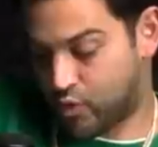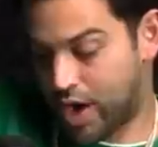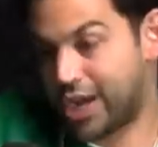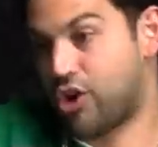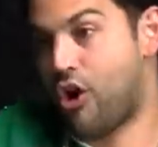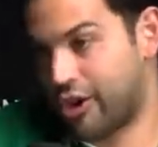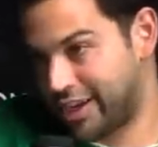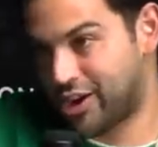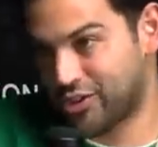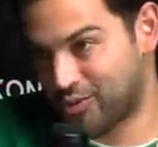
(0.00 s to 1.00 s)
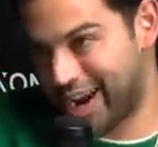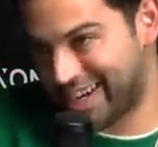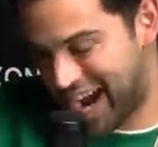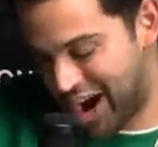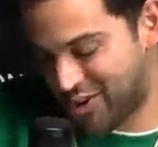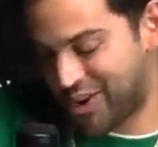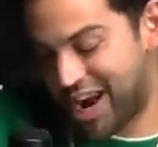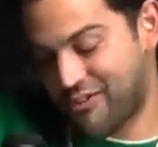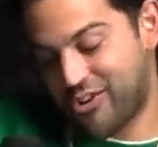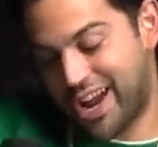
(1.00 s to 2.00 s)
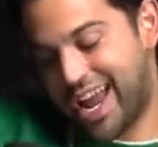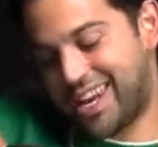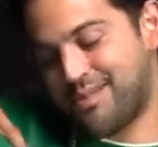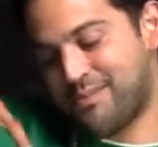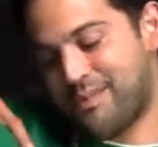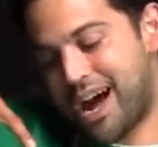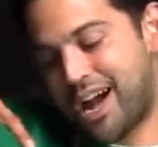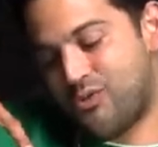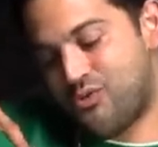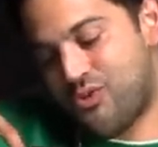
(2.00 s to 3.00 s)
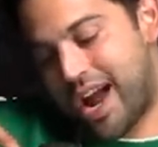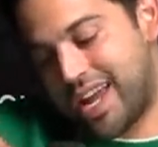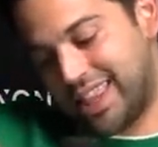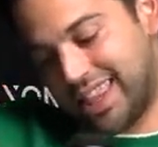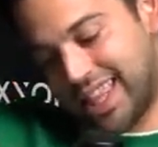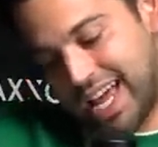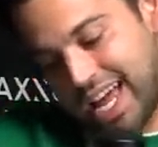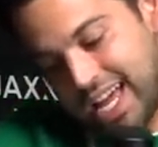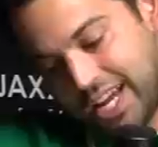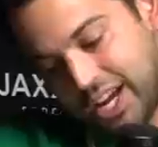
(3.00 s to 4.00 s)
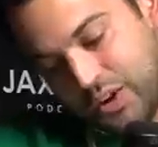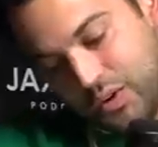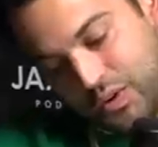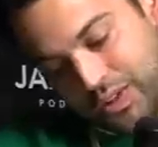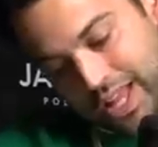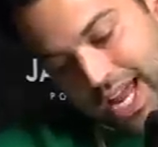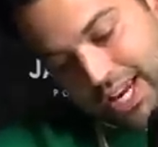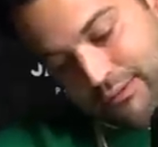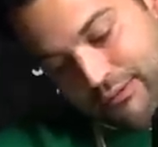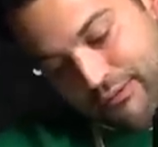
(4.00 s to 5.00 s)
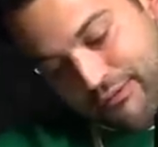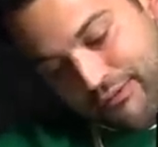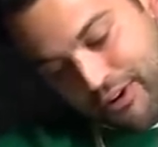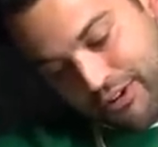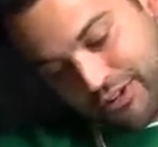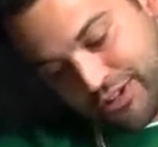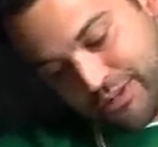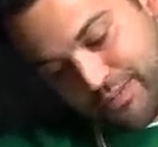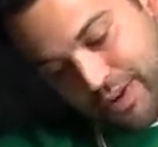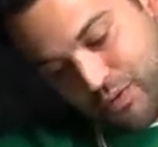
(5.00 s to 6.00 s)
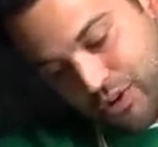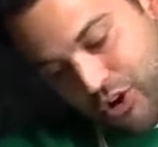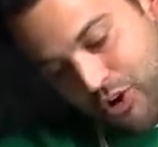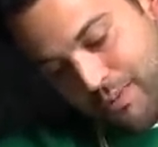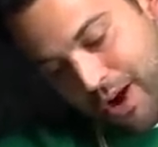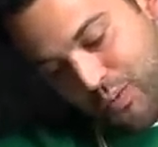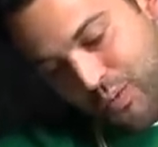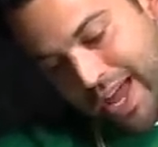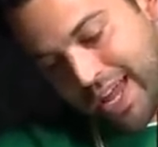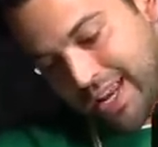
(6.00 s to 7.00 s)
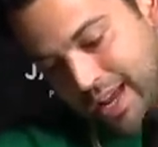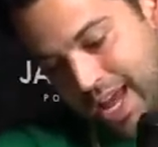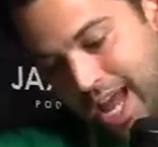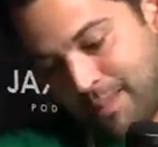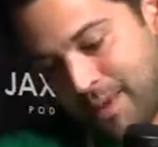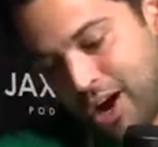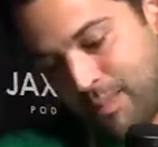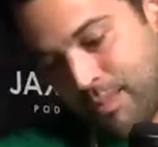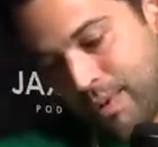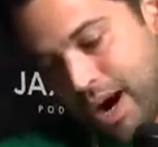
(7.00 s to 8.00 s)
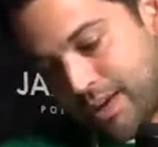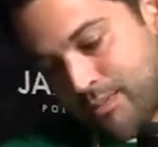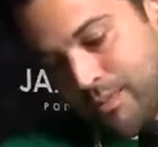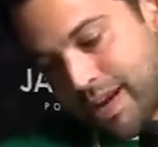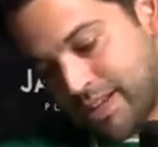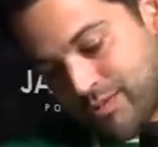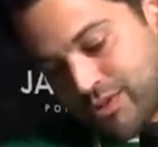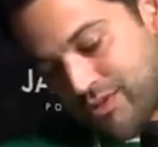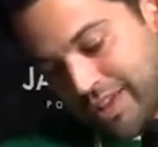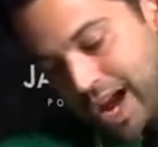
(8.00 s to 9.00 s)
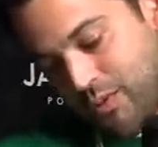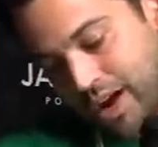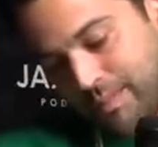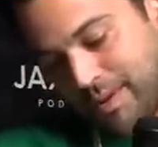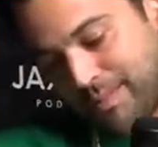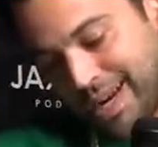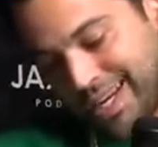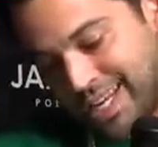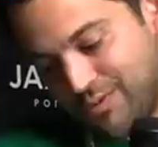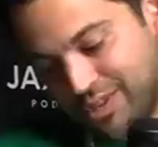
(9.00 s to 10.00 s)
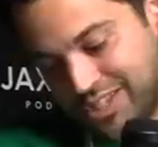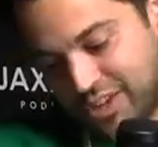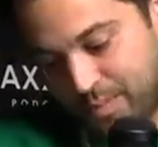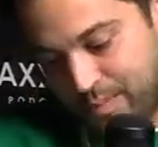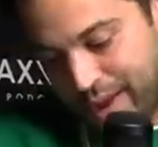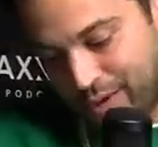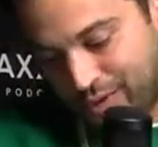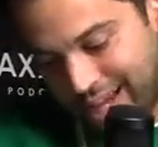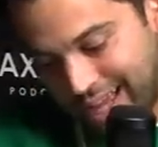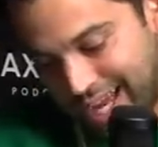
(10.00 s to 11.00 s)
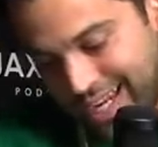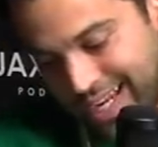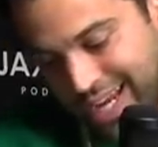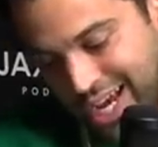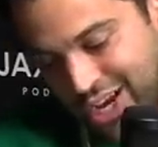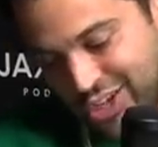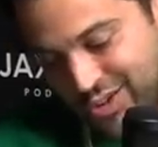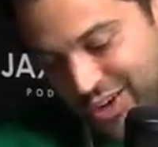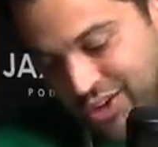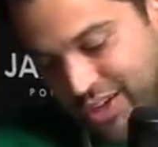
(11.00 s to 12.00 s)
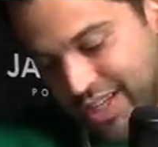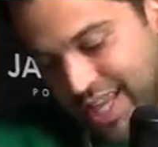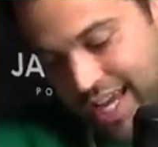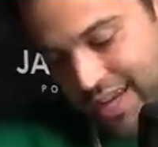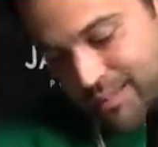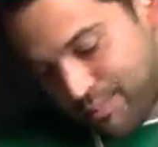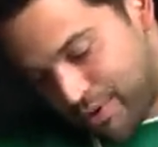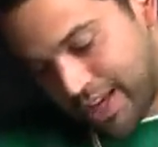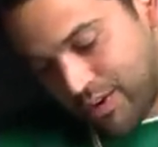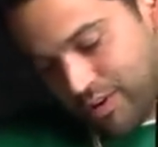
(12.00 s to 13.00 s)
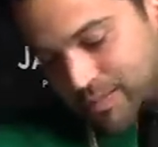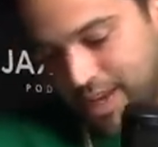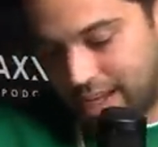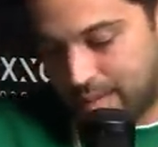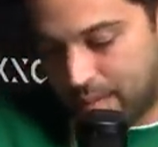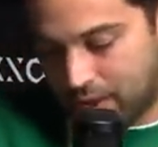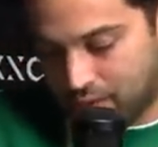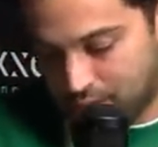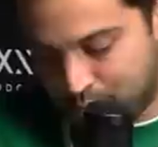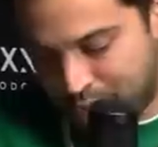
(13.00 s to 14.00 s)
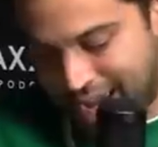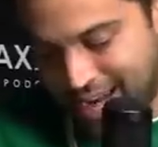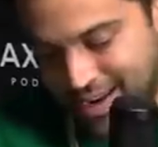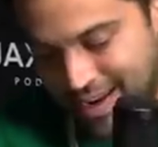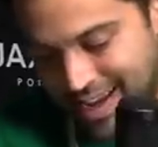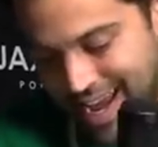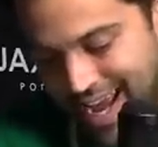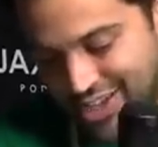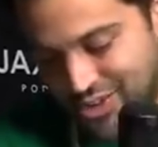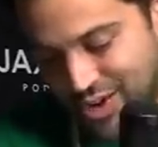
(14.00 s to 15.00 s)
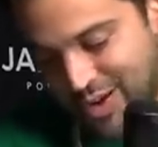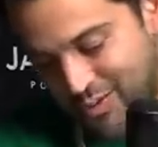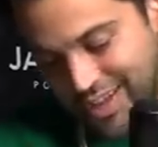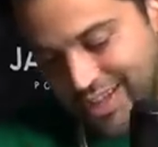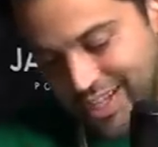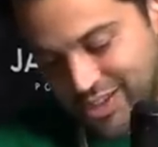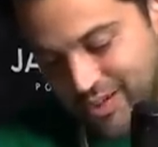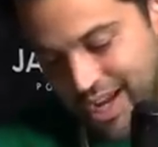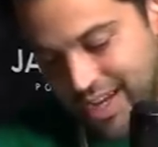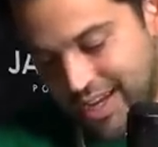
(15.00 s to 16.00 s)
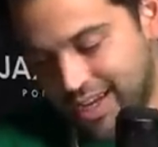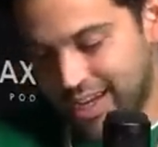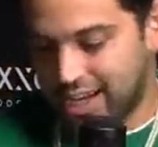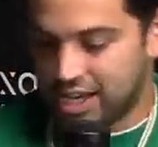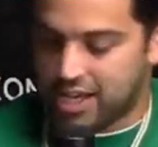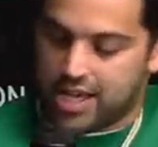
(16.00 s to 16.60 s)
credit carding on the yeah, way down or whatever. And my right leg landed first with all my weight. My upper body momentum was going that way, but my knee was still bent when I landed. So I couldn't like bring it with me. It, it was bent. And so it went this way. Yeah.